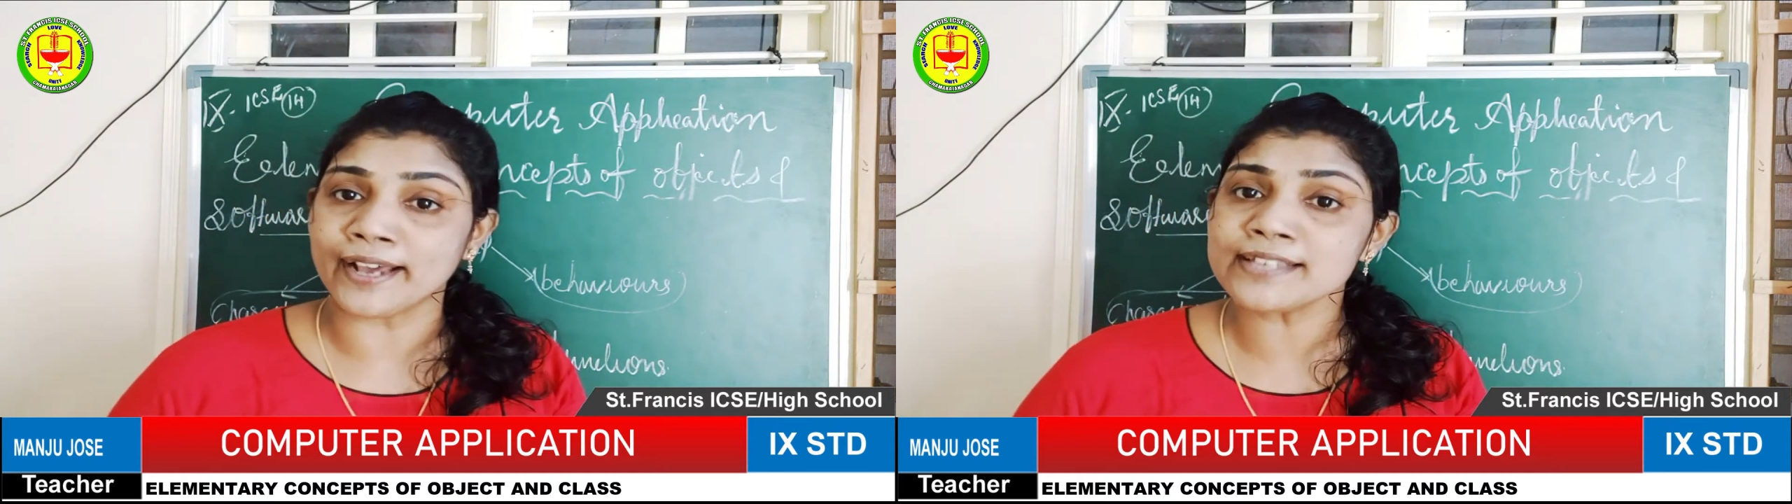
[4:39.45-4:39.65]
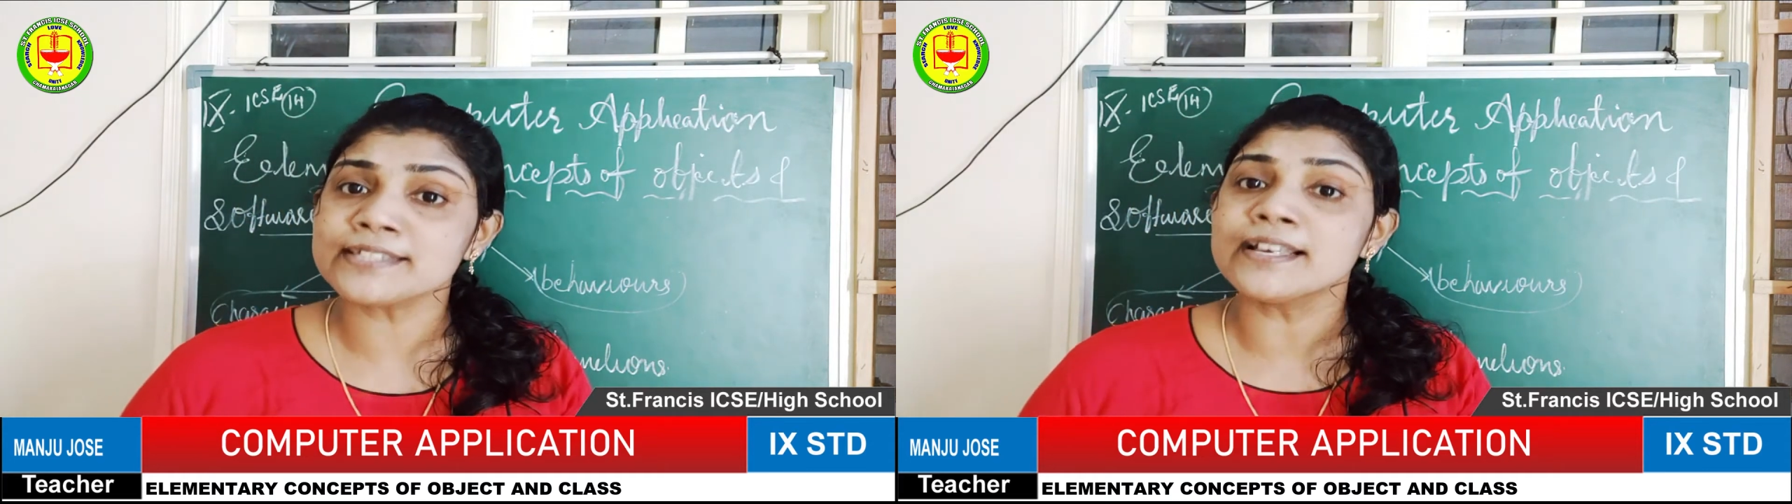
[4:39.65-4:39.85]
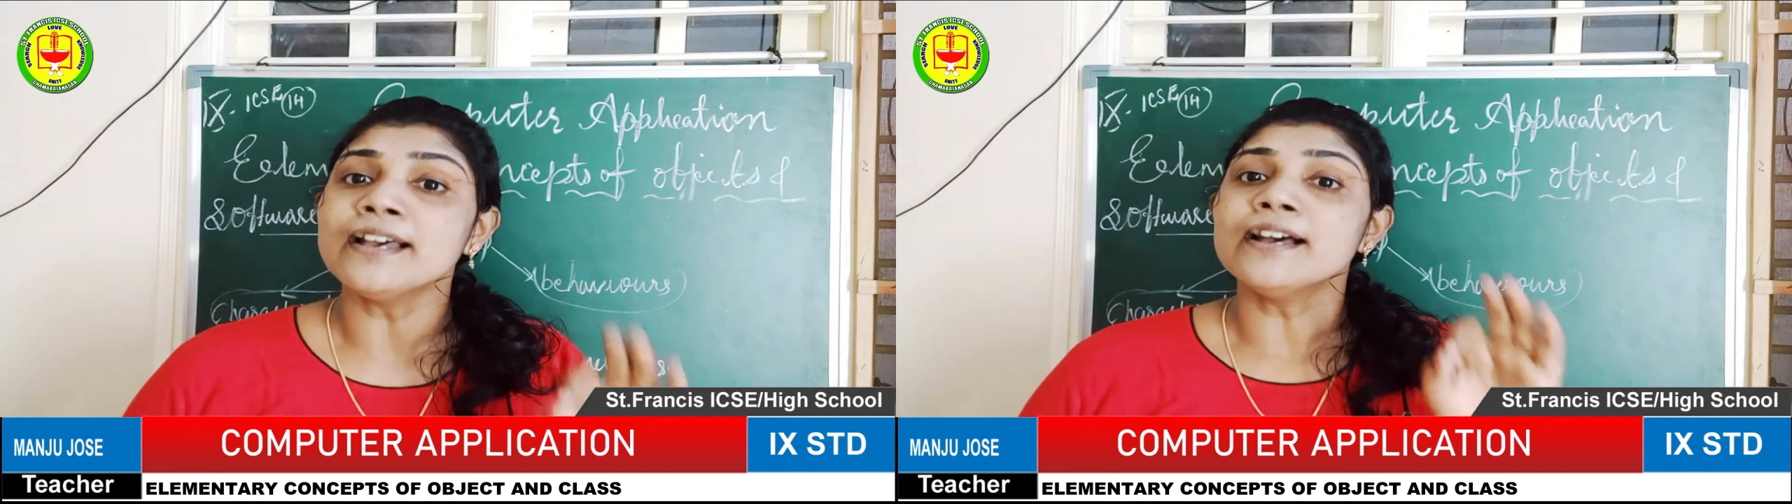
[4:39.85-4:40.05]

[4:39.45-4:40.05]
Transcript: as